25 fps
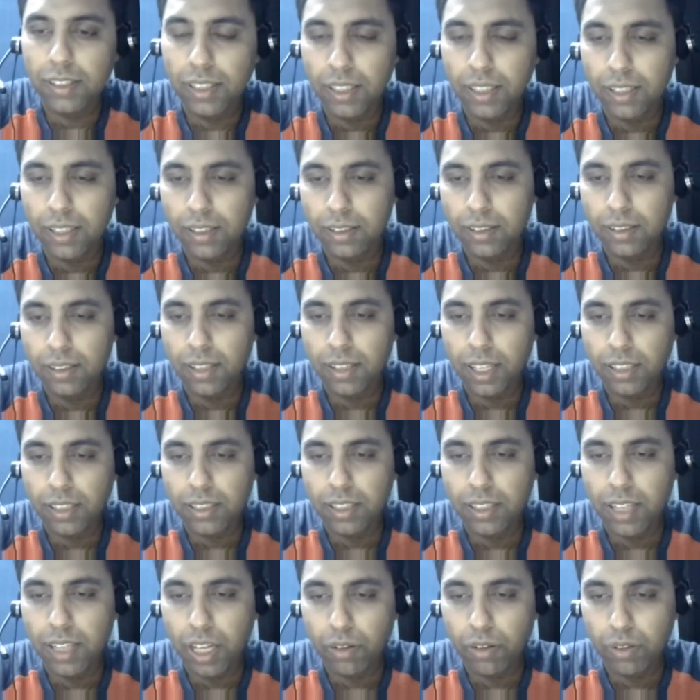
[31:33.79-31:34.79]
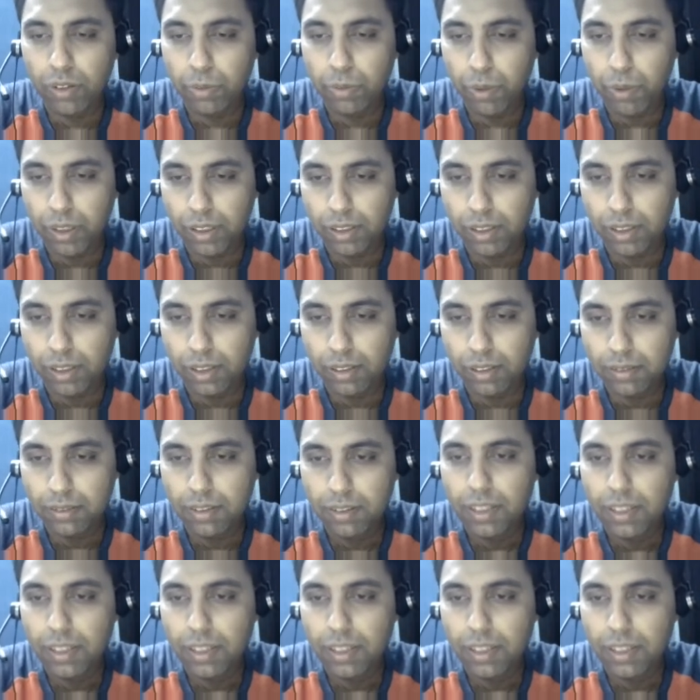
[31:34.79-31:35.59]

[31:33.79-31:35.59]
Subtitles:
in natural language processing.